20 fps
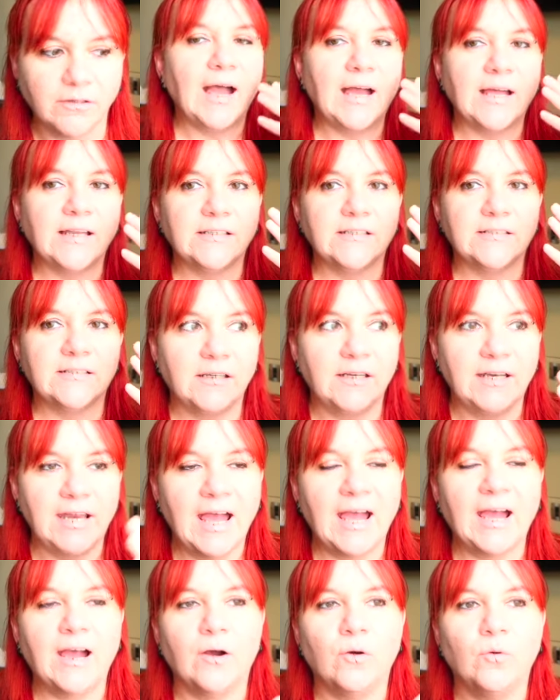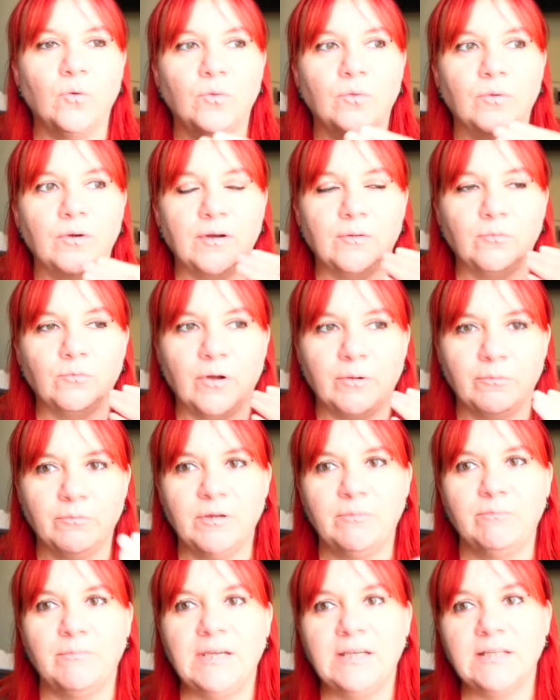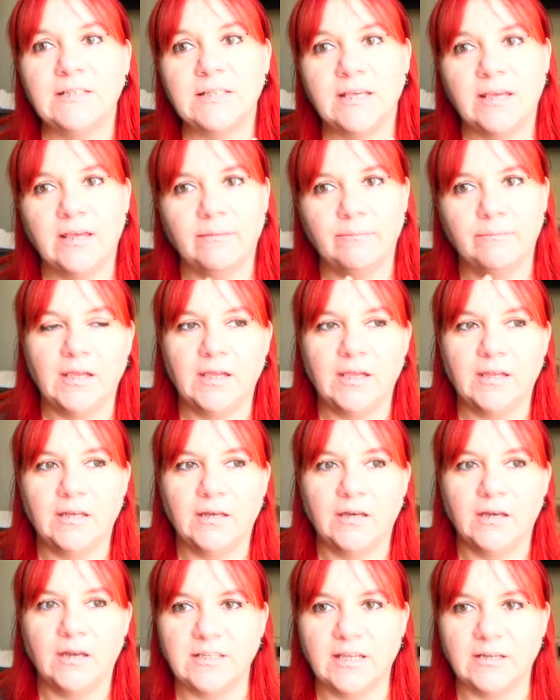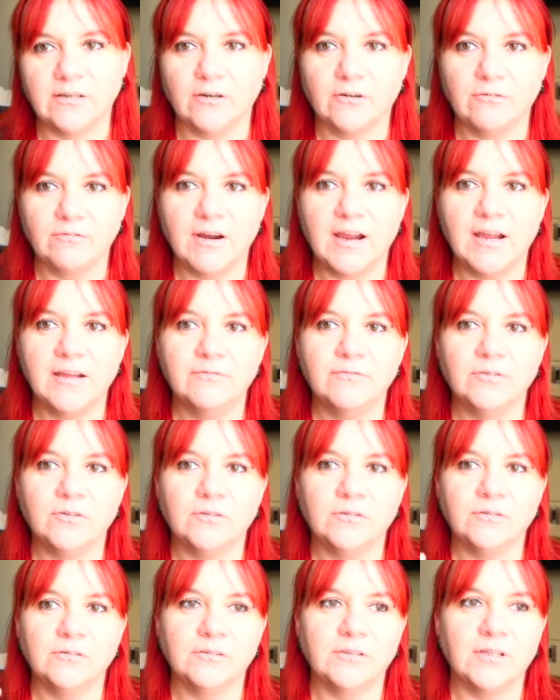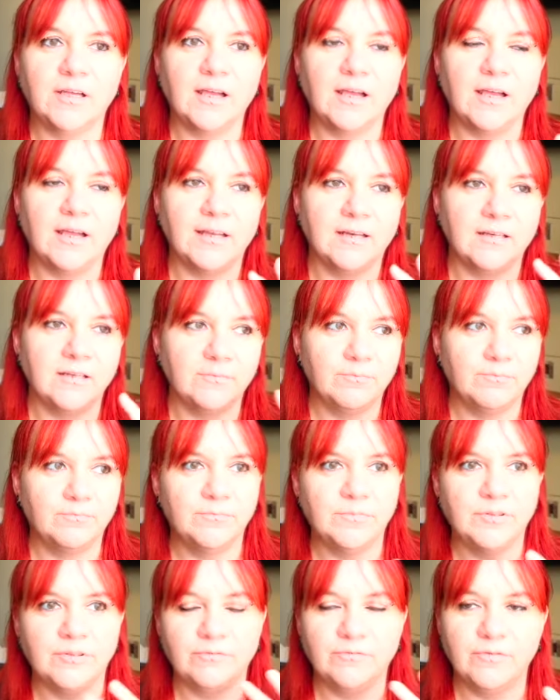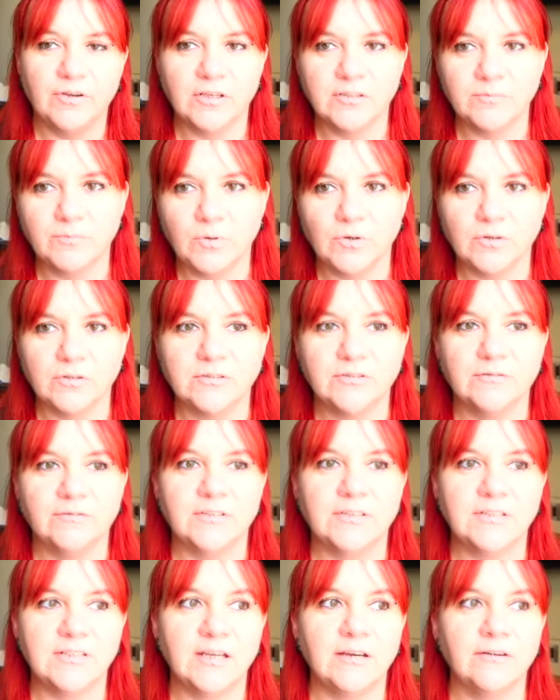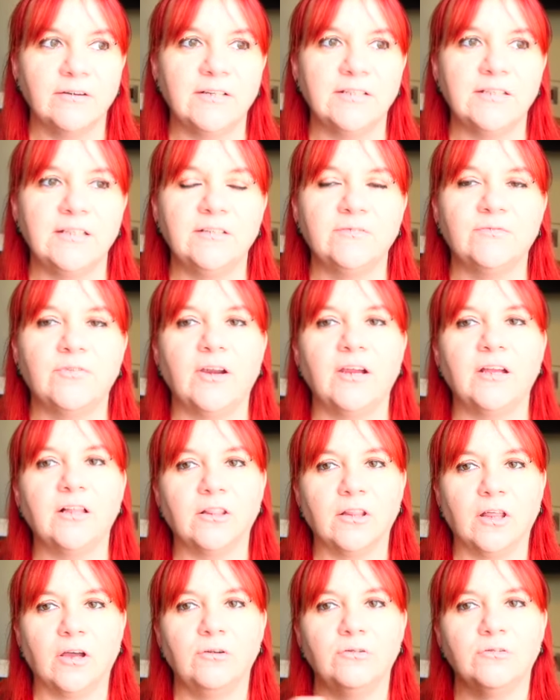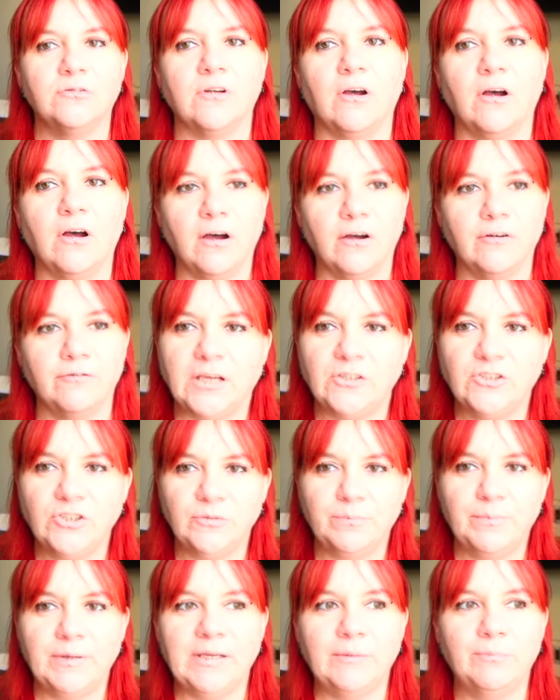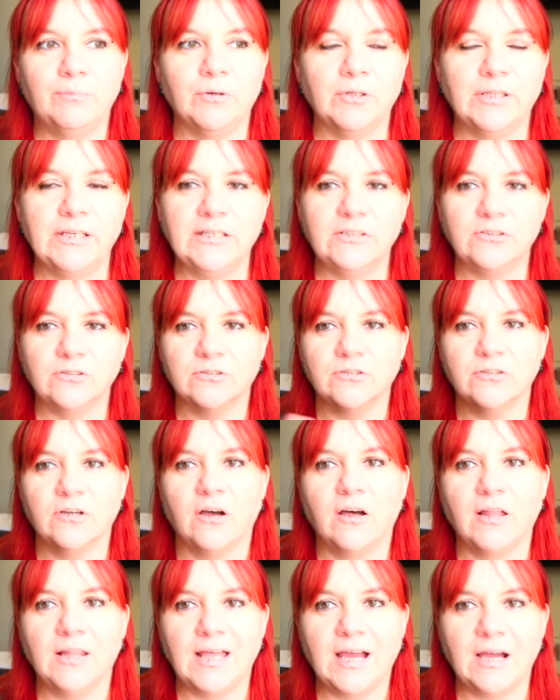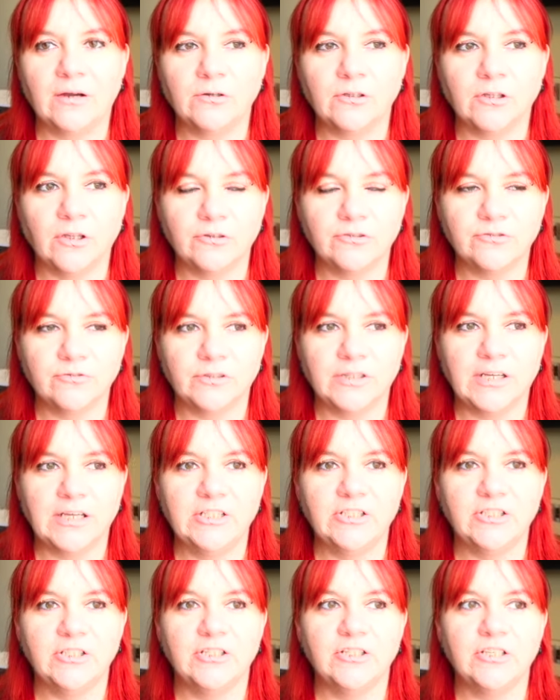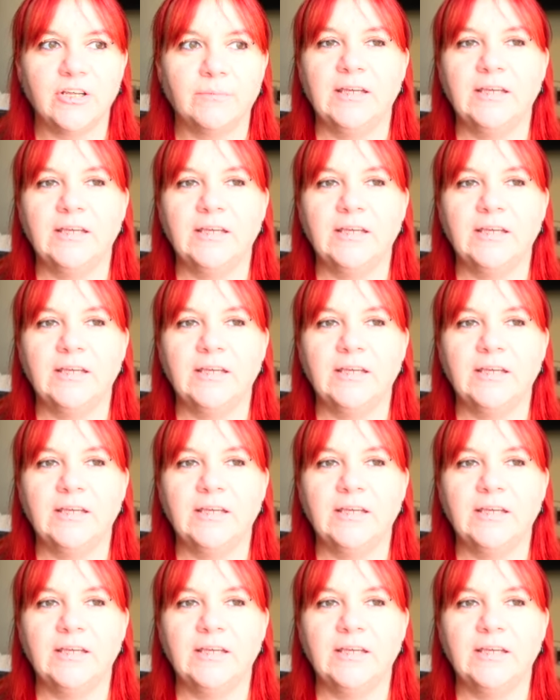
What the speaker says: And now when we meet him in Dead on Arrival and the first books of the series, he's very closed off to people. He does not allow close relationship.